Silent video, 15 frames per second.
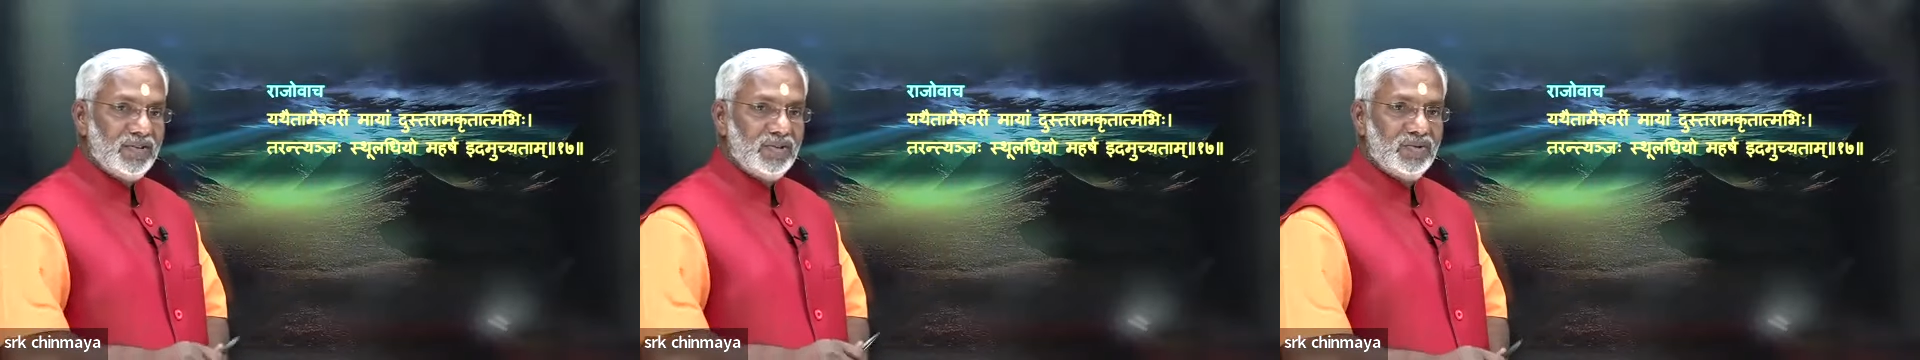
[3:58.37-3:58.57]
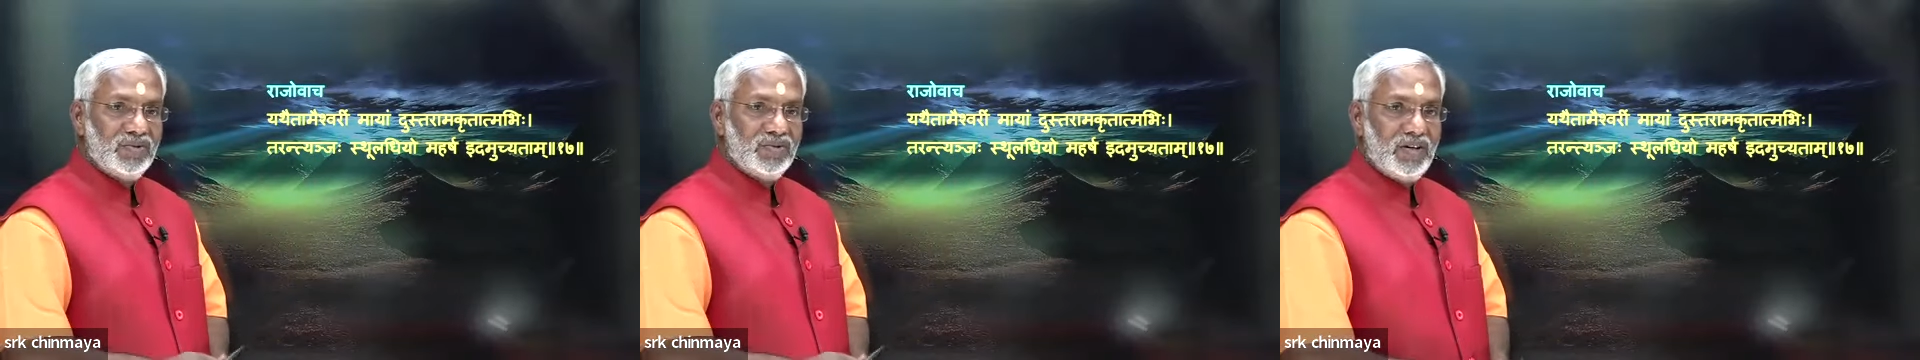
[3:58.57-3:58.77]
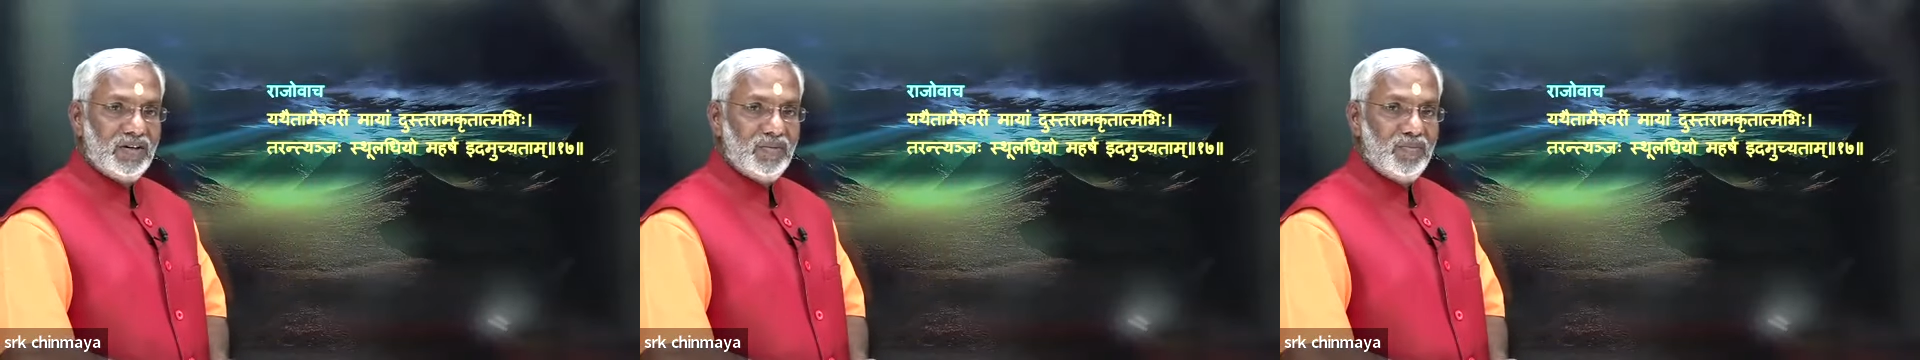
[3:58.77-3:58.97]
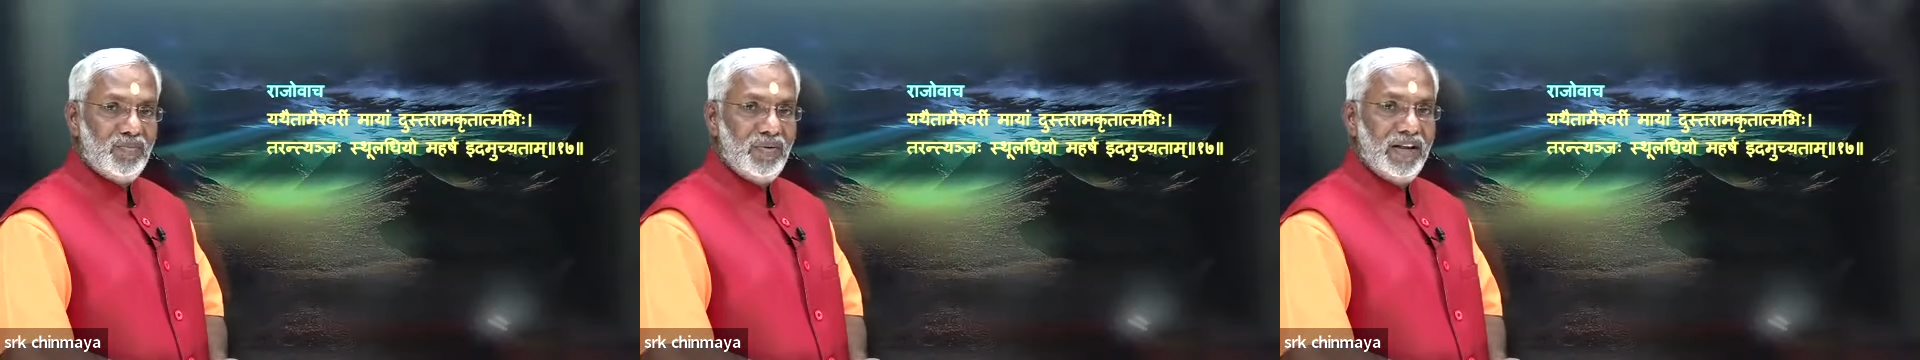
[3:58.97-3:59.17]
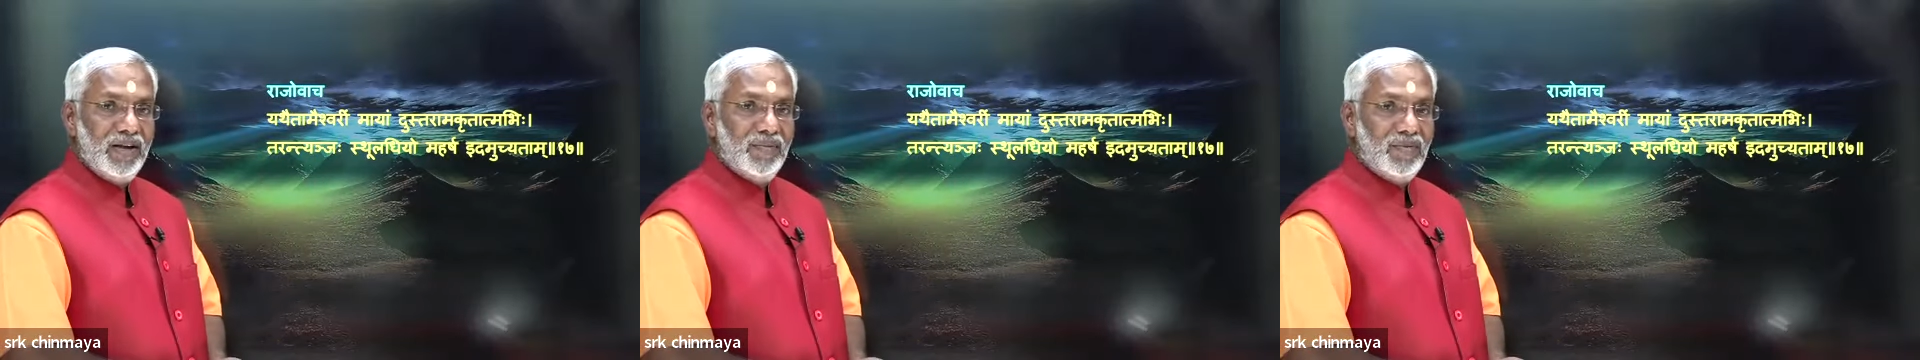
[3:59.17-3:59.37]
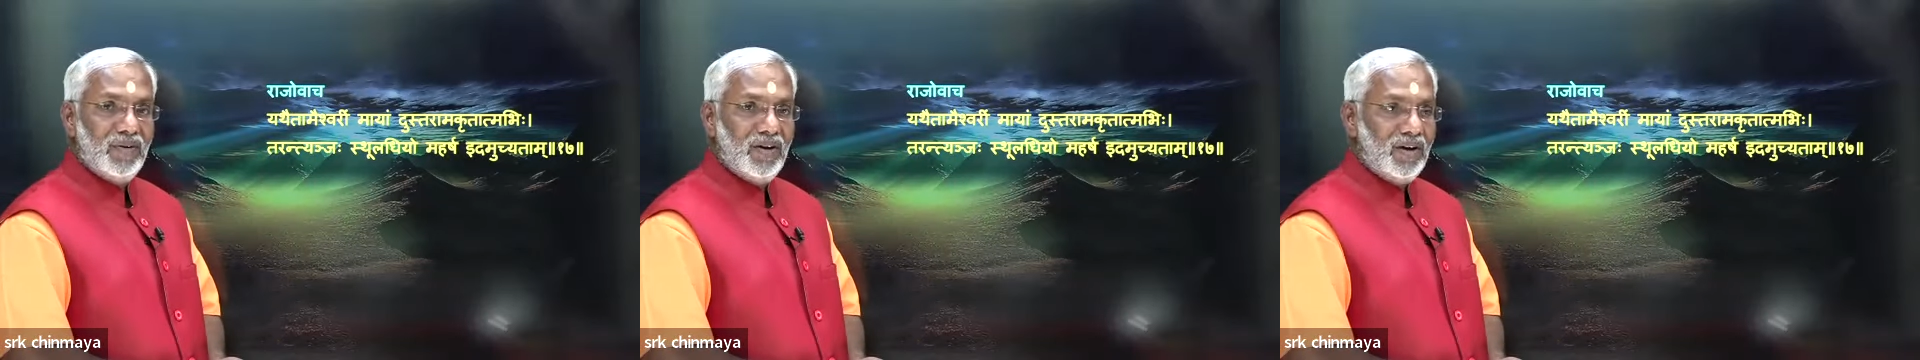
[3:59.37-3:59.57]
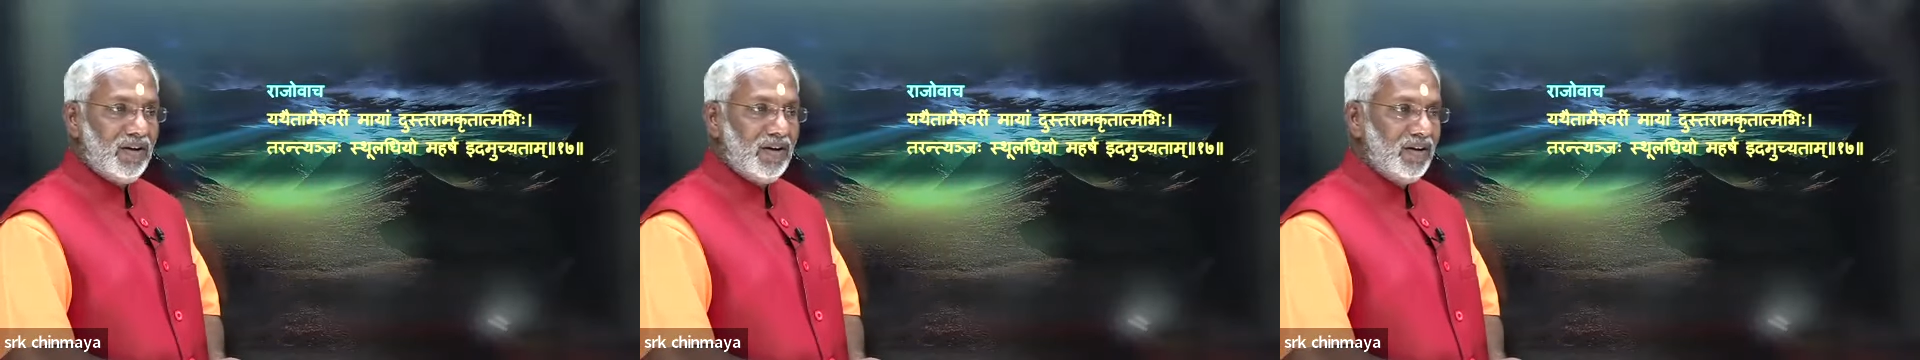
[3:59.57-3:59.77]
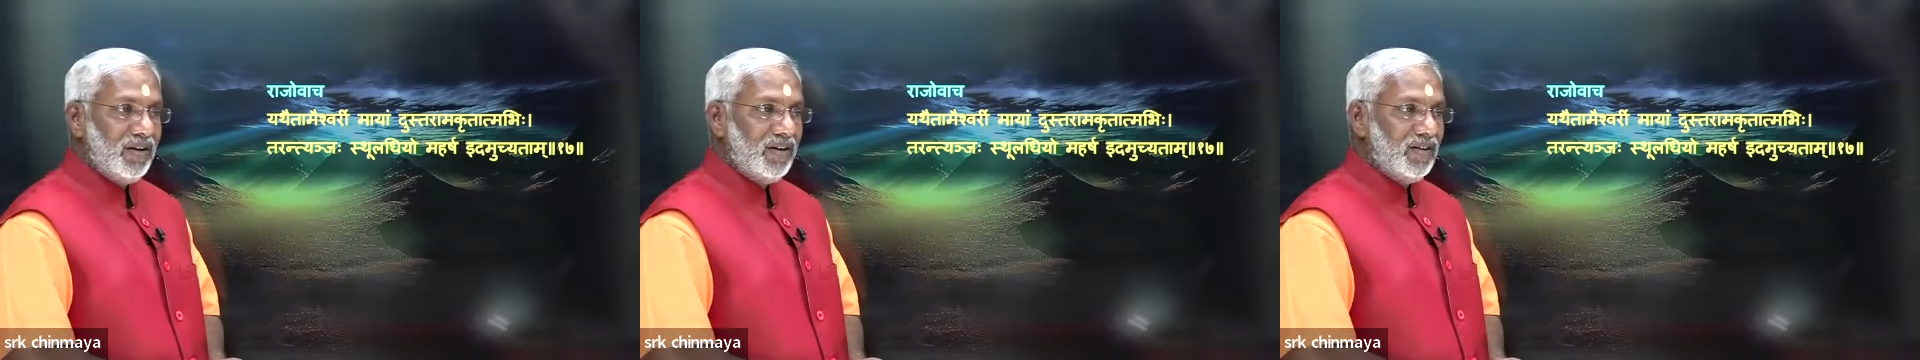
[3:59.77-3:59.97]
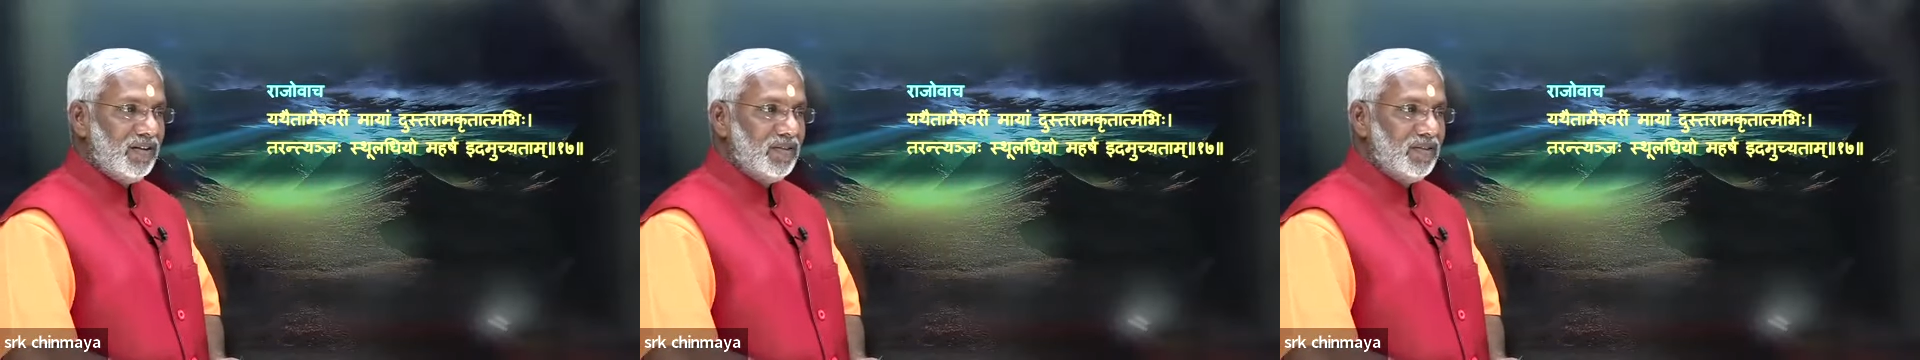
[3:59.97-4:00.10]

We should not blame or